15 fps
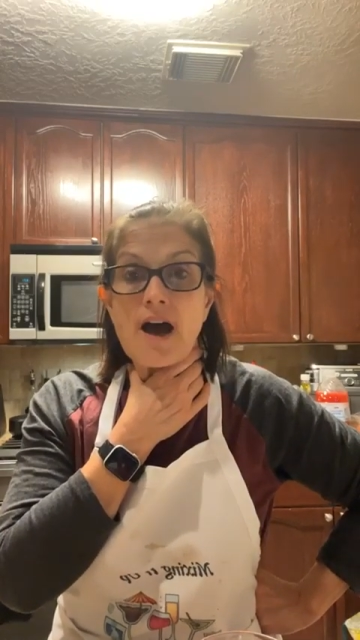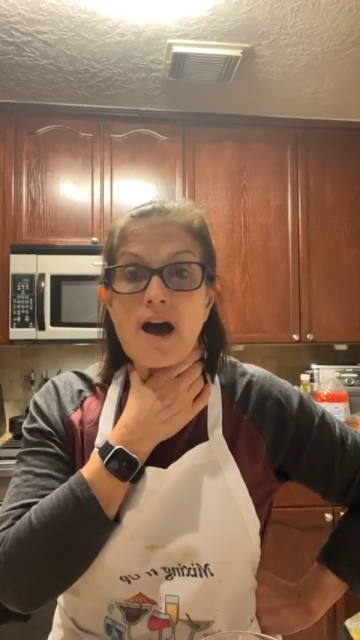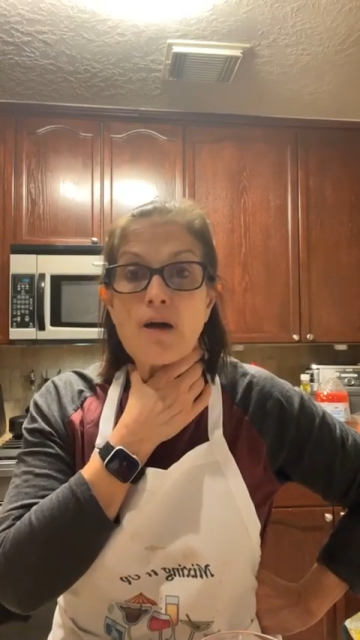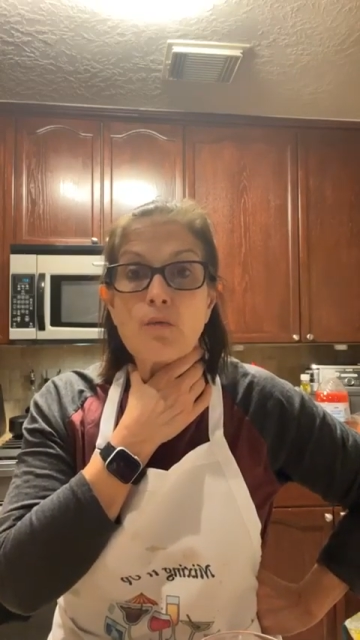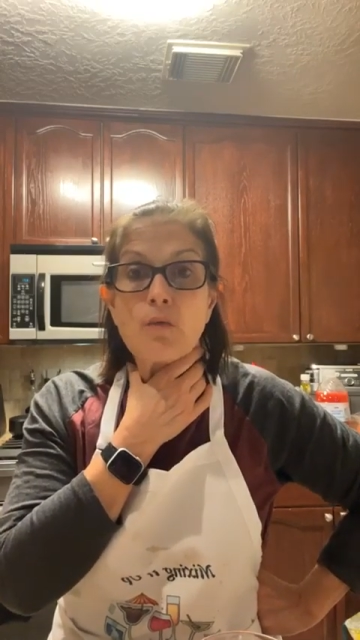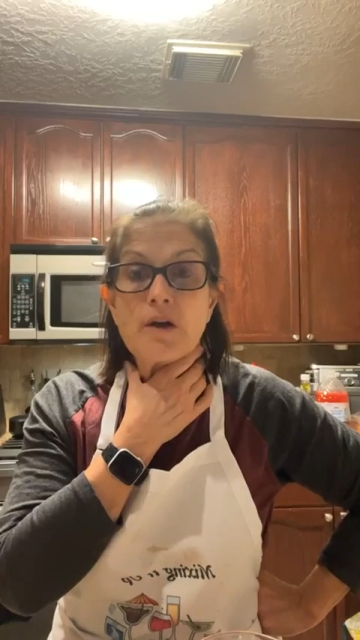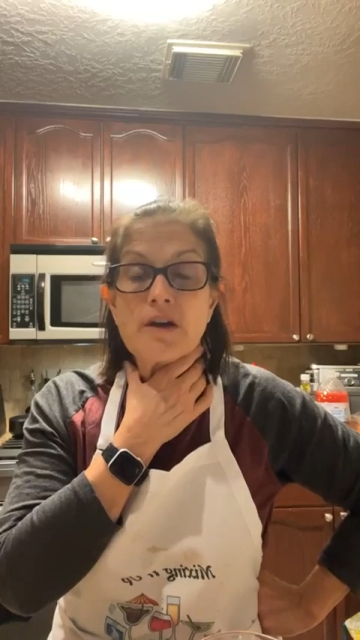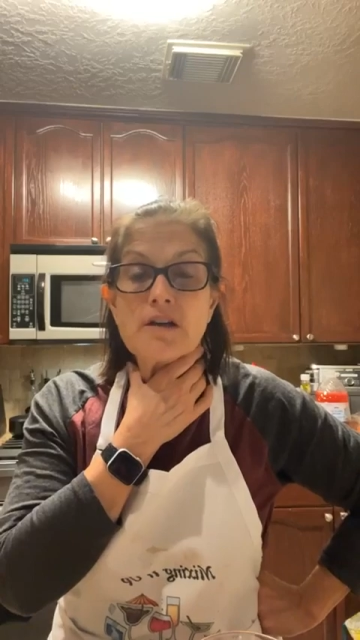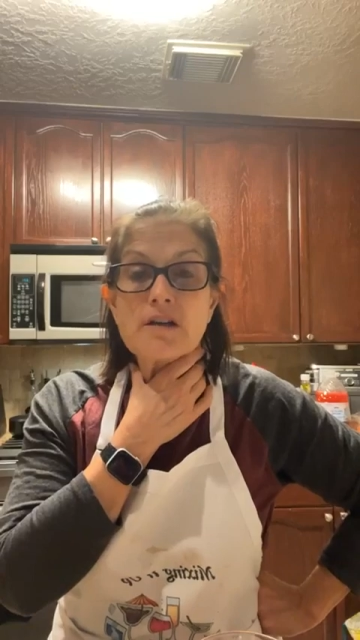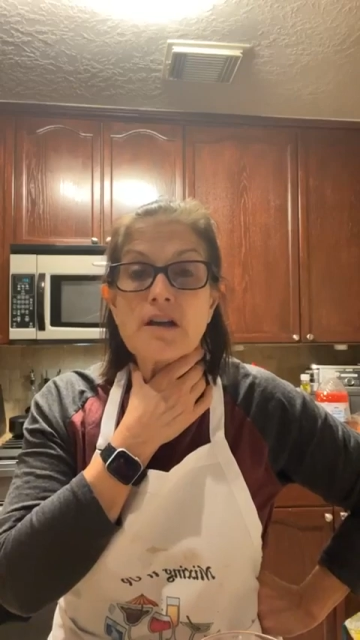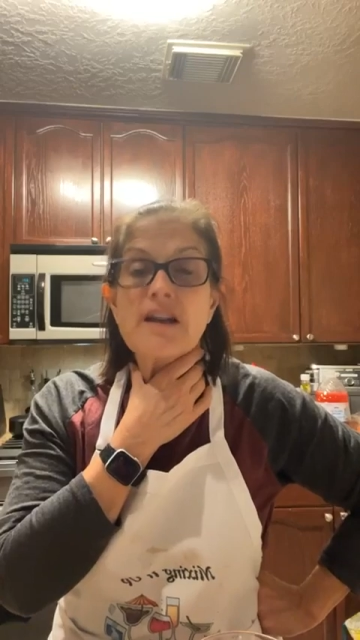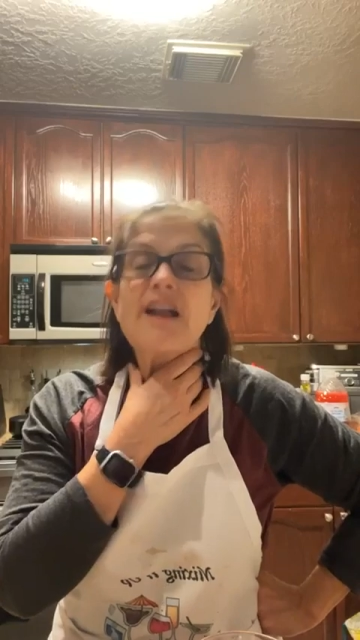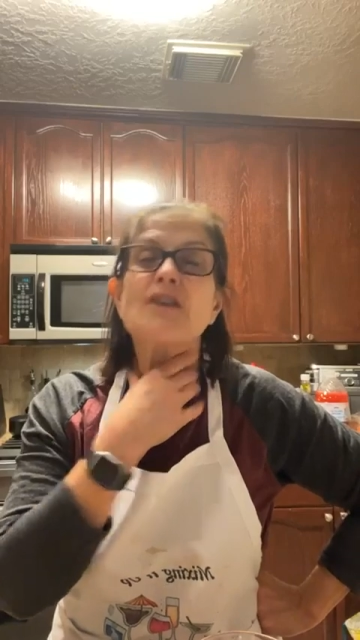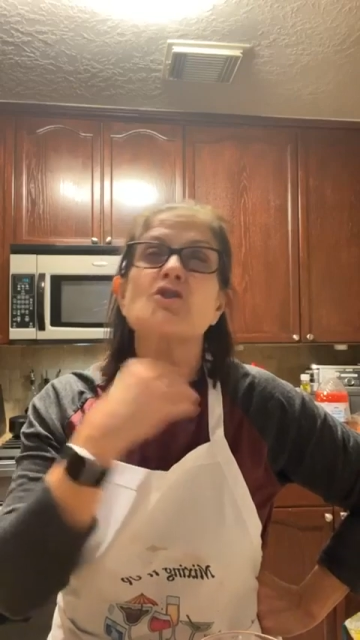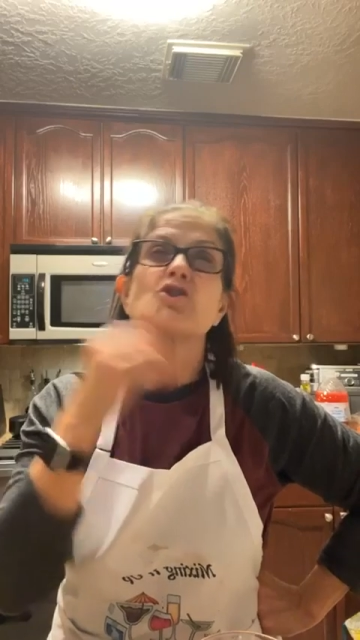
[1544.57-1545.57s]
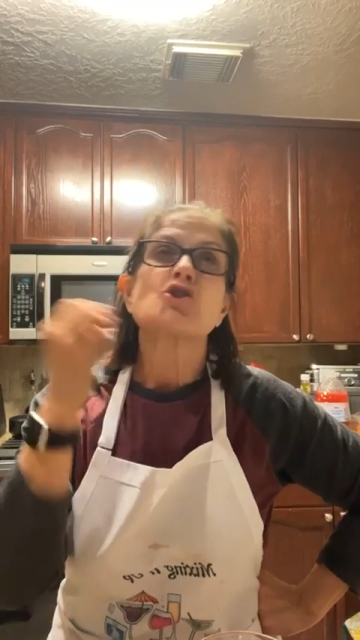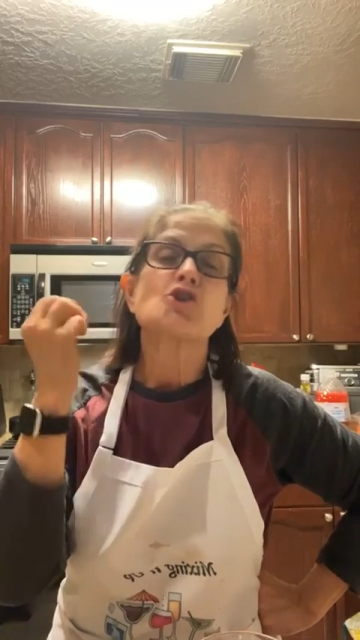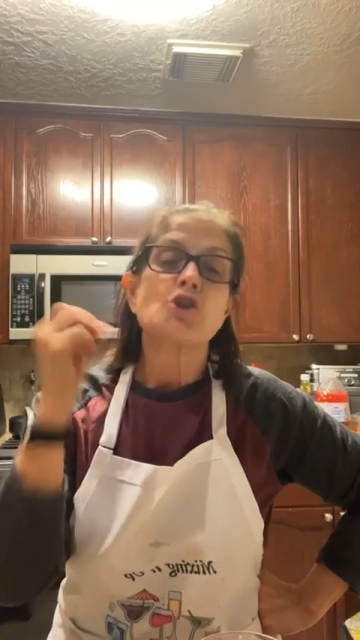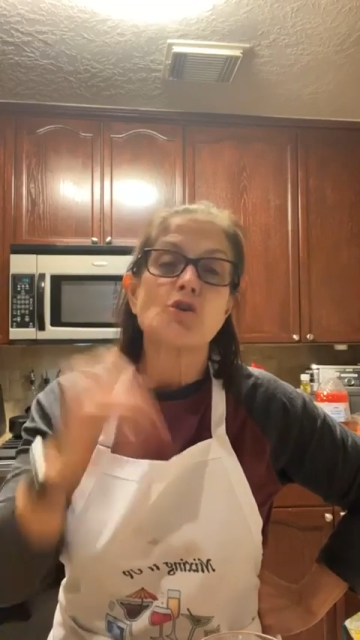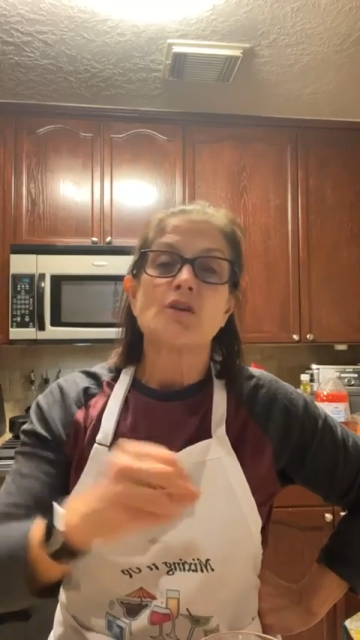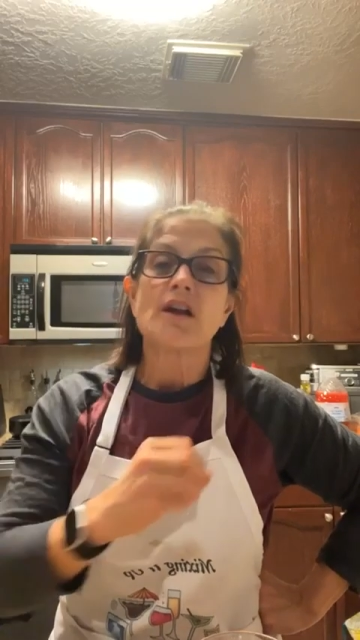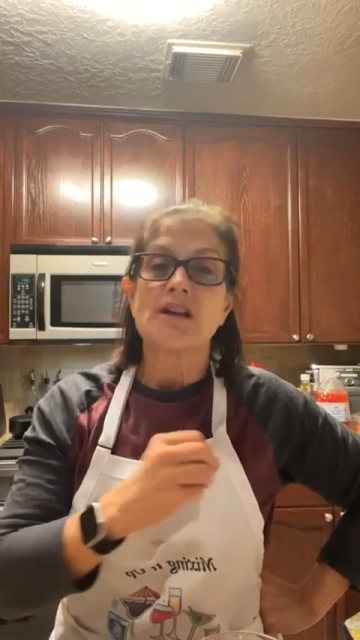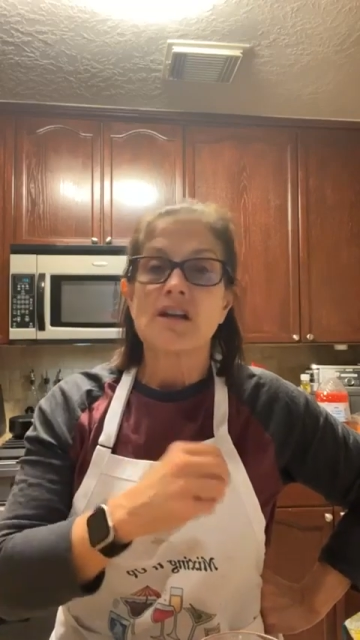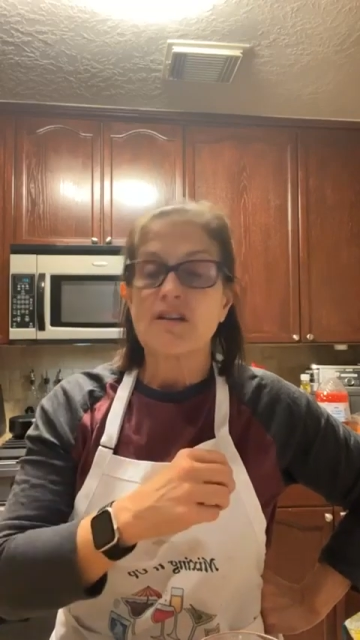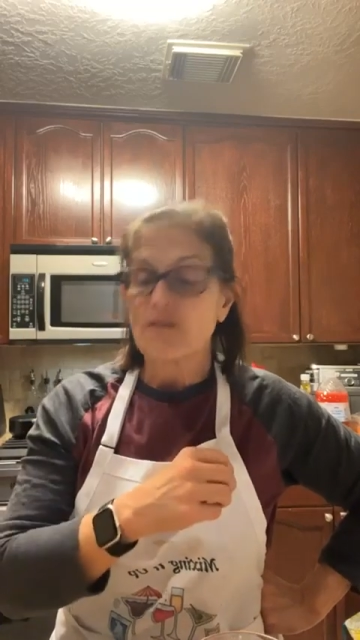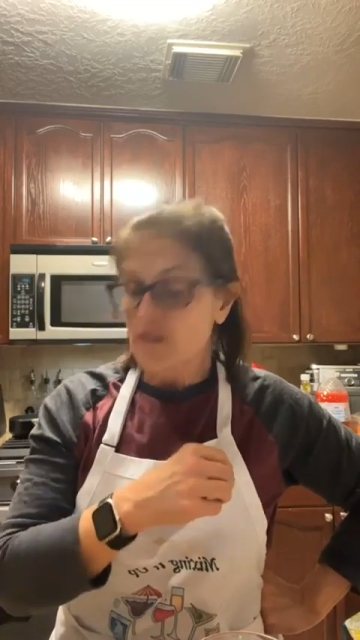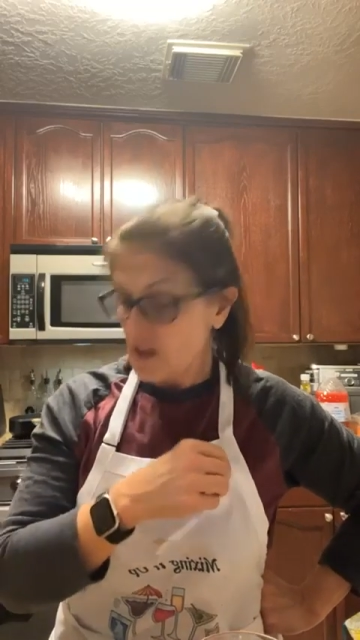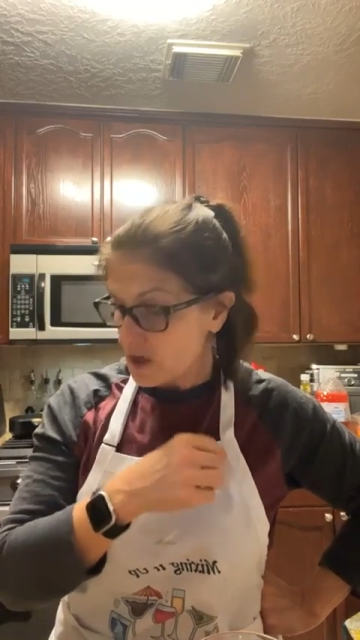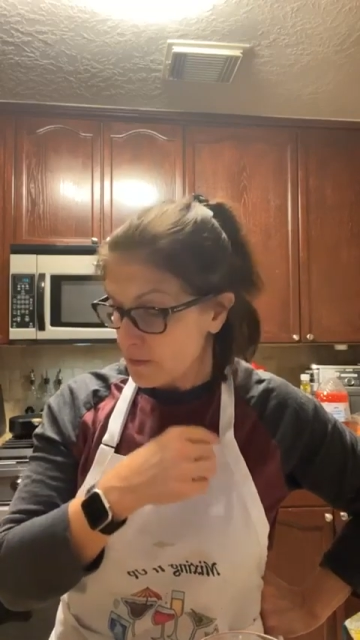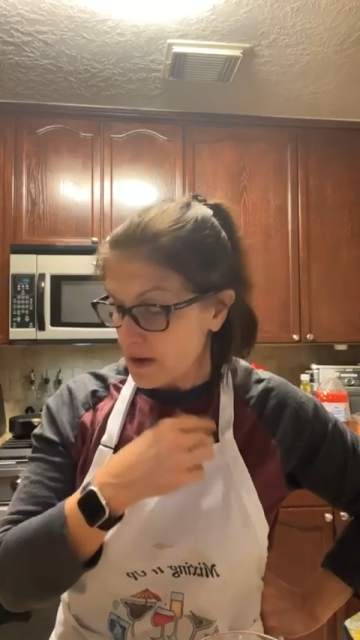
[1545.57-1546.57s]
I went and shoot, I didn't
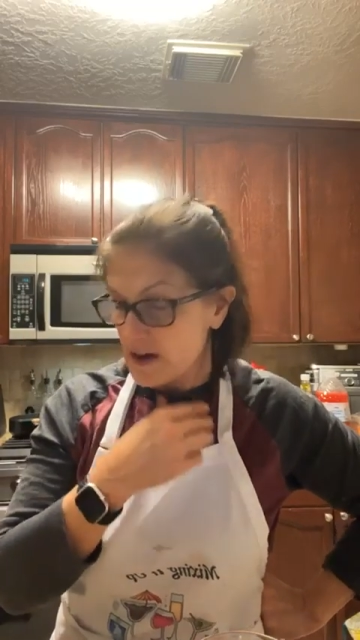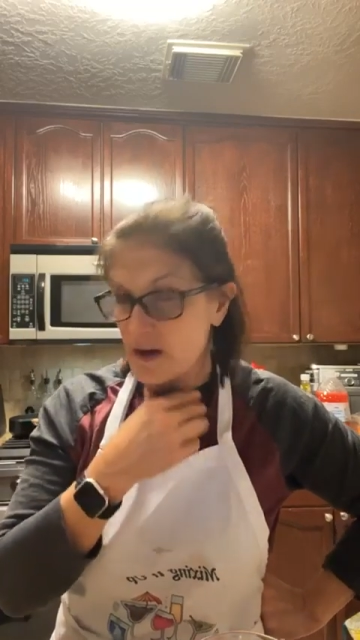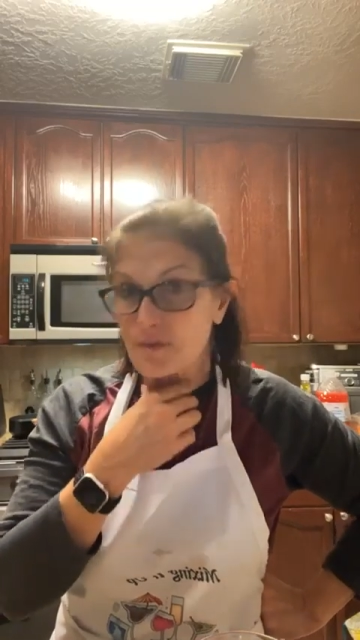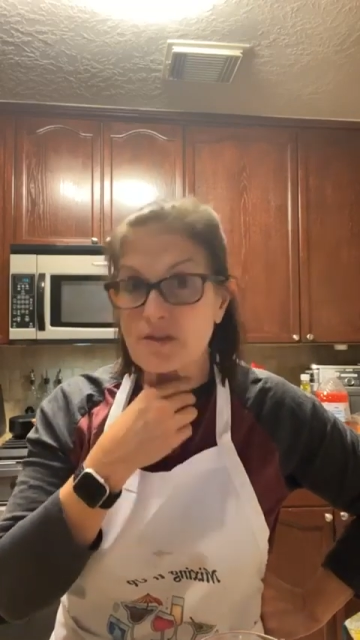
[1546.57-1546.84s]
even think about it.